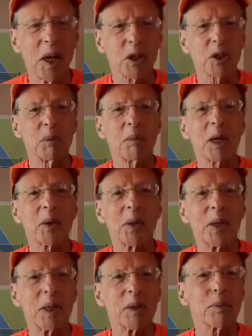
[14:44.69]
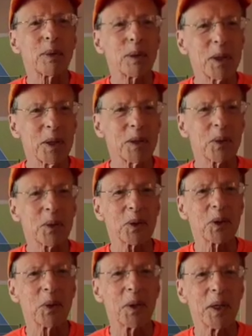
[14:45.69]
to merit it, please
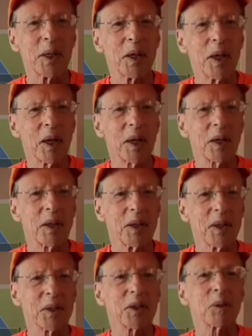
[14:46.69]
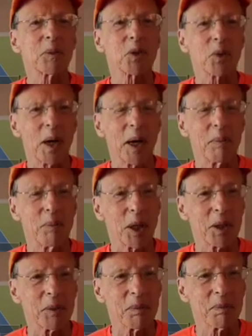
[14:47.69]
also hit the subscribe button.